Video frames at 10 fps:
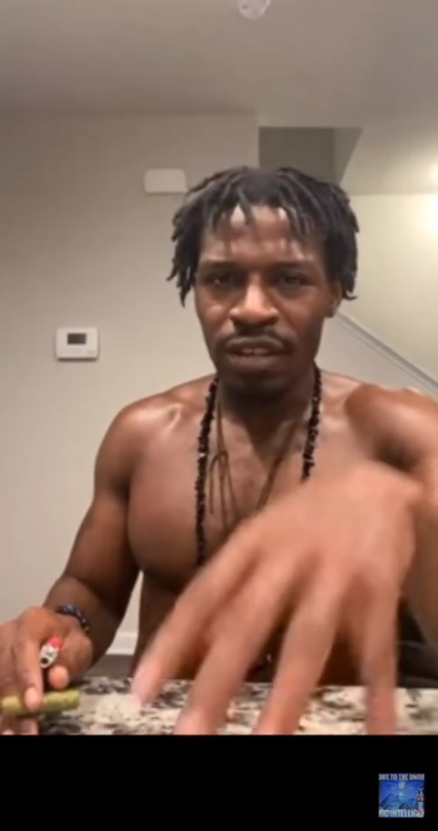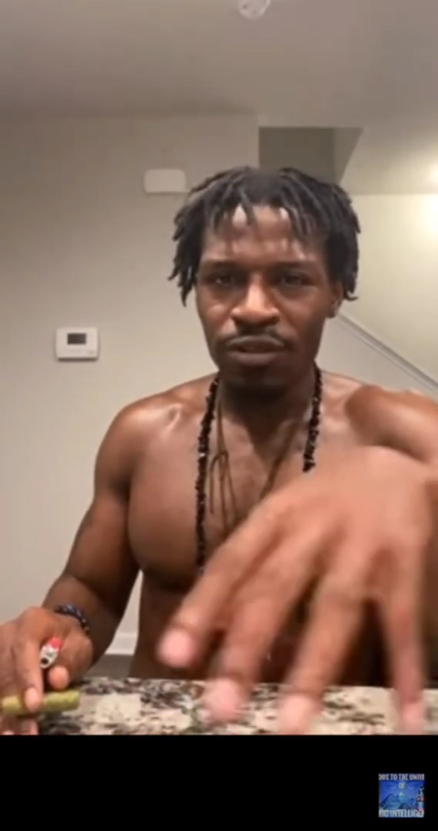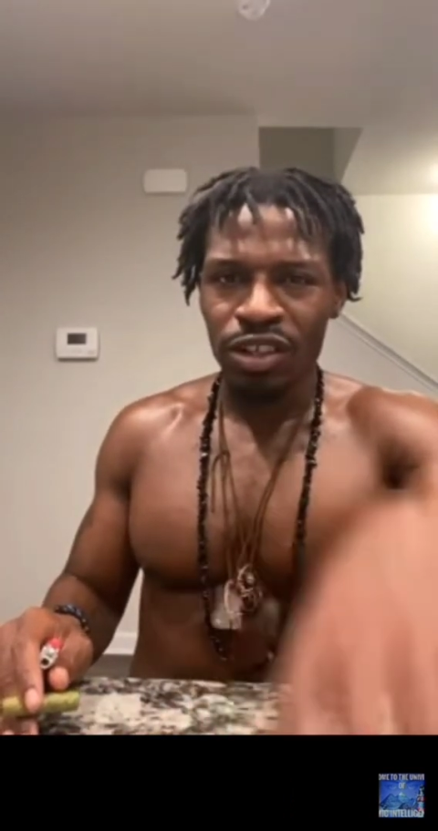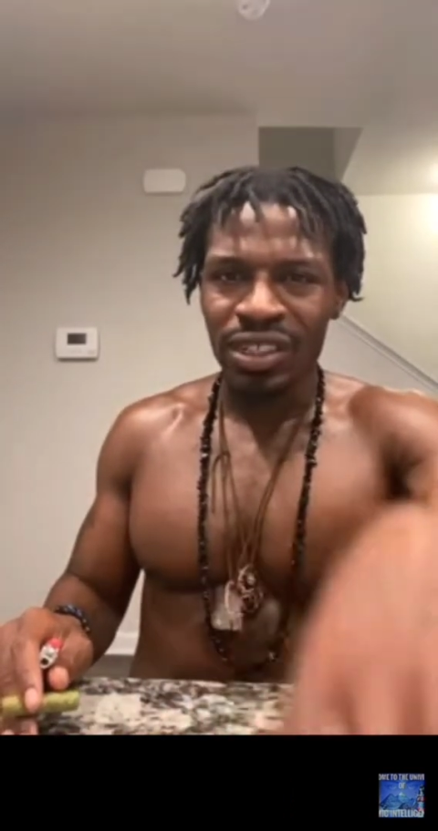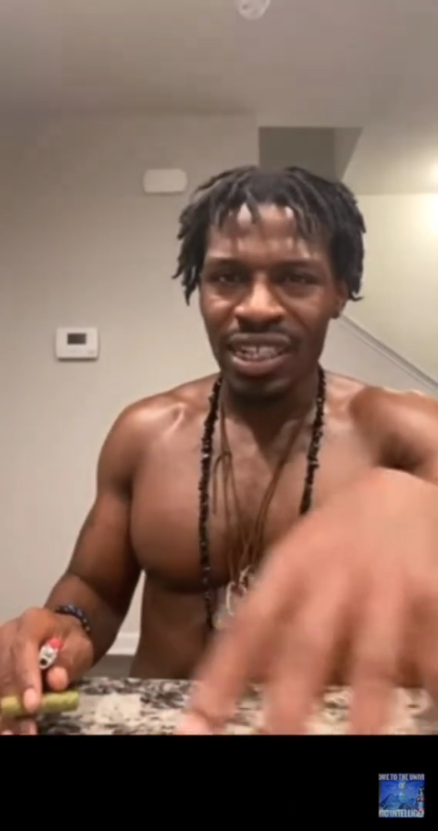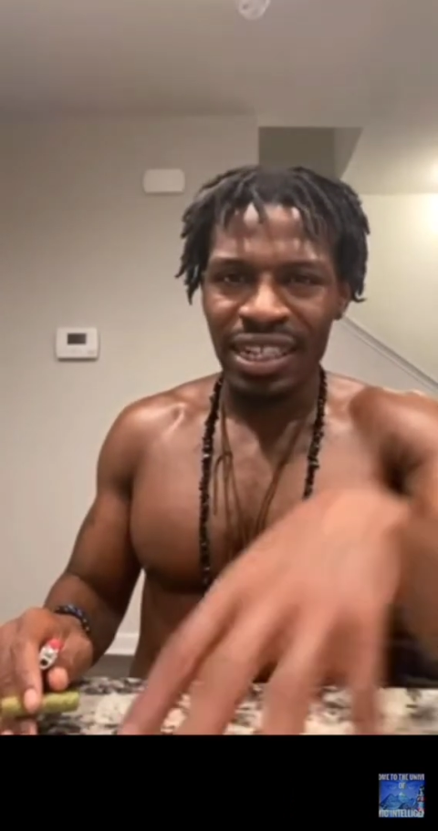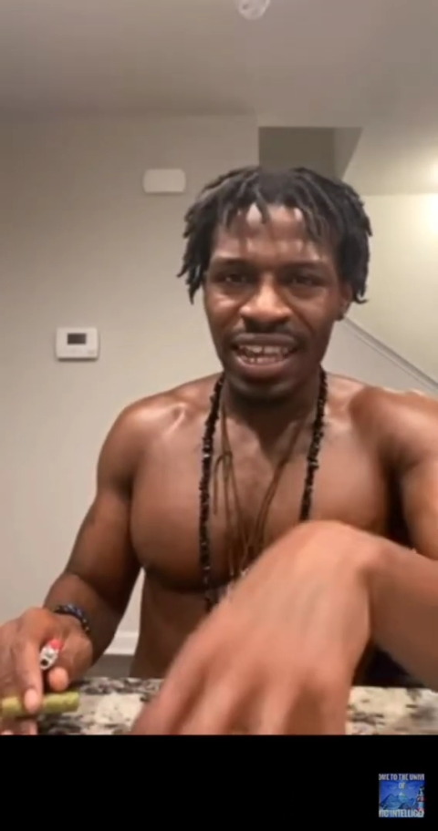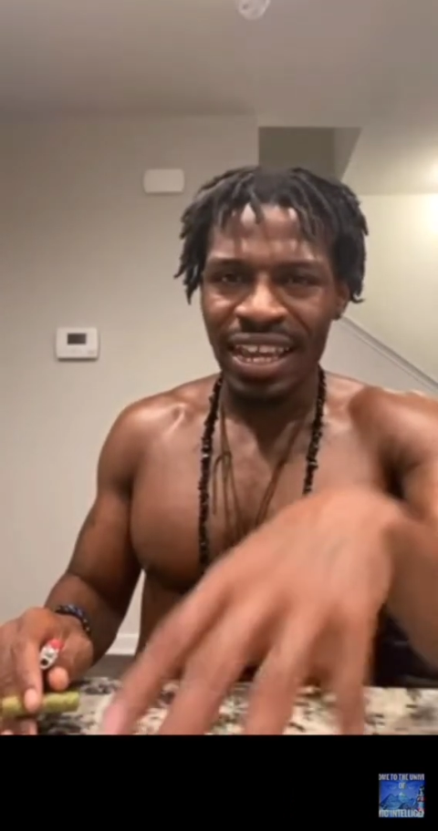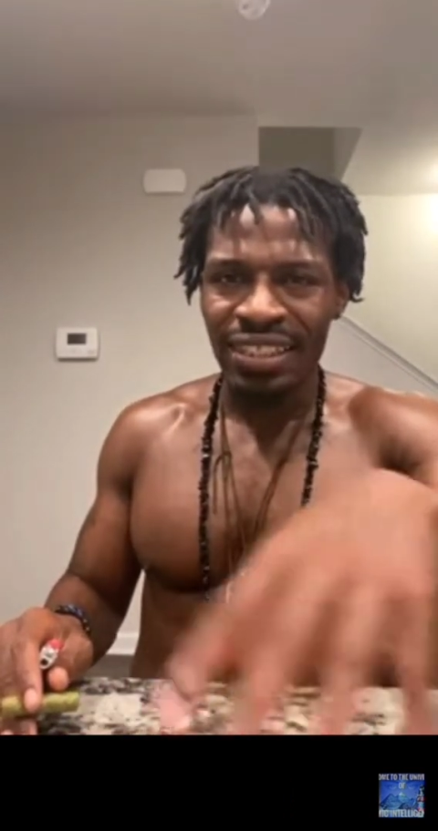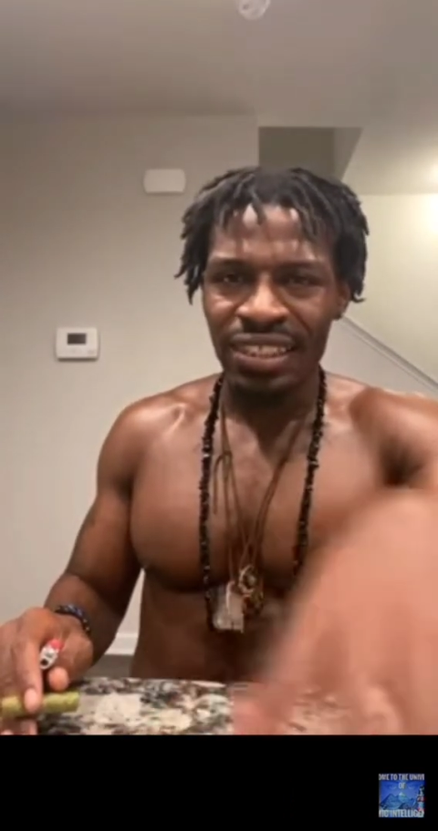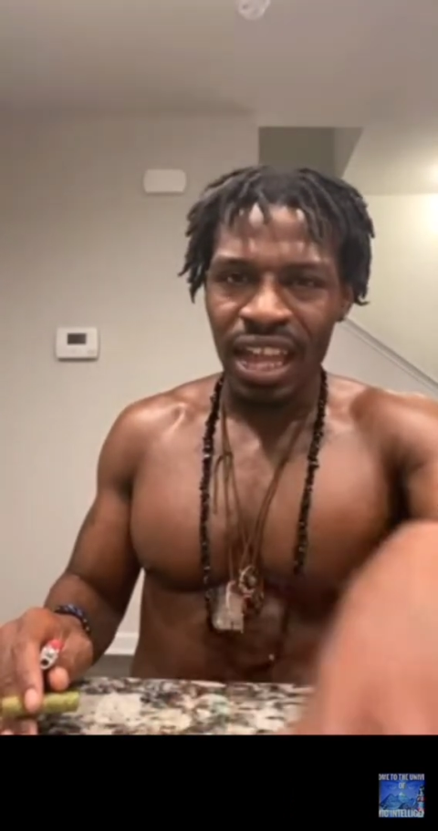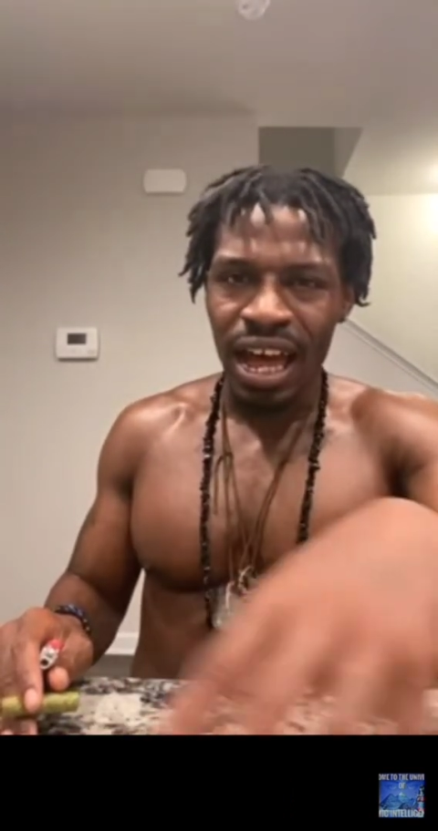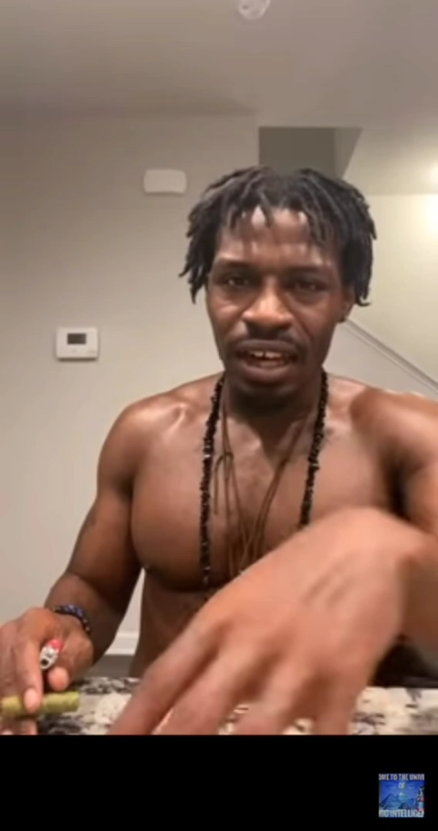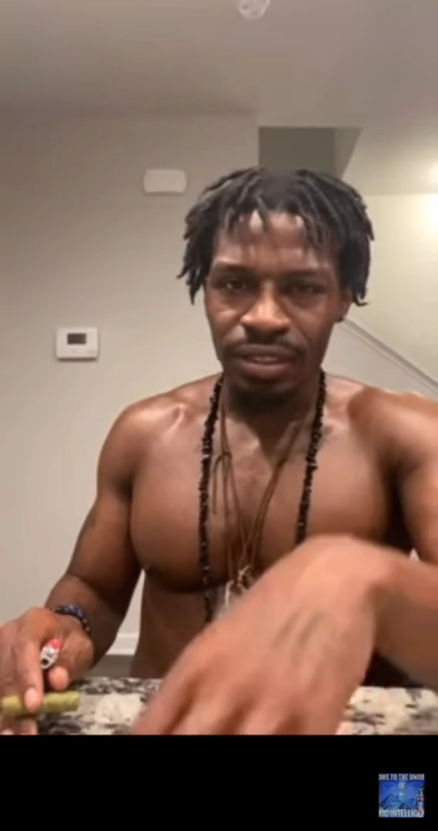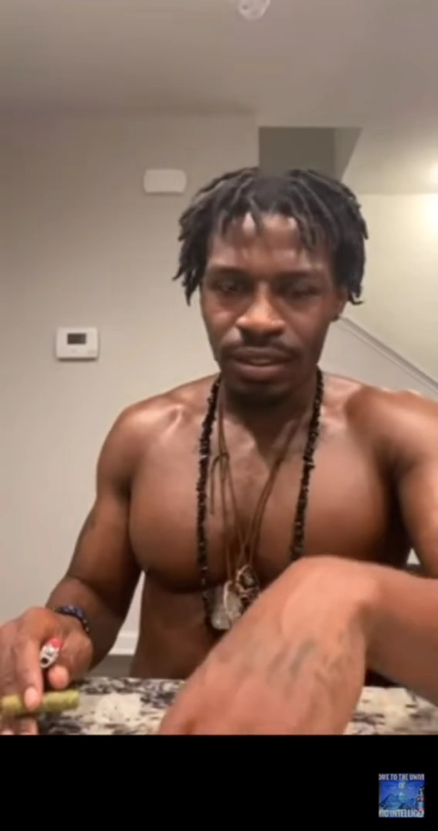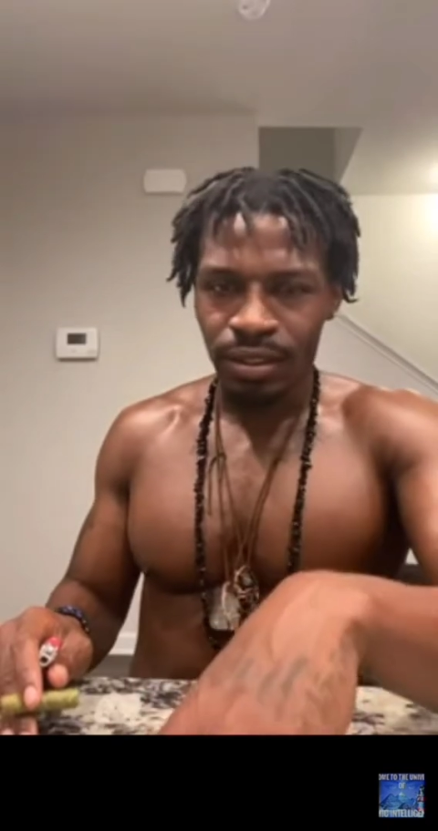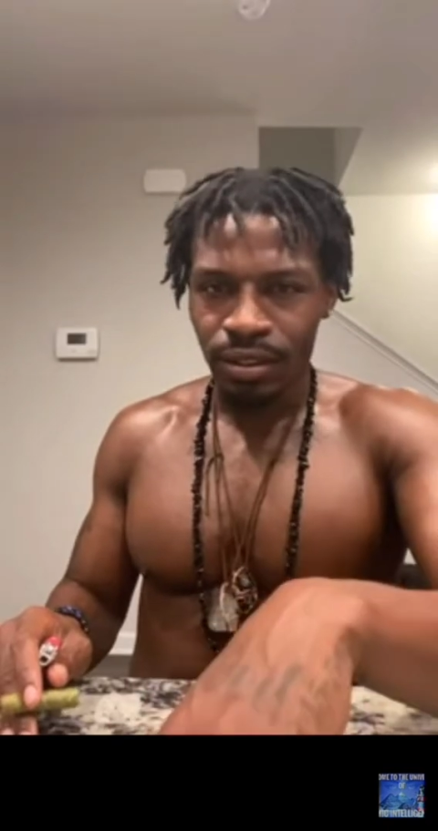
of your DEA is locked.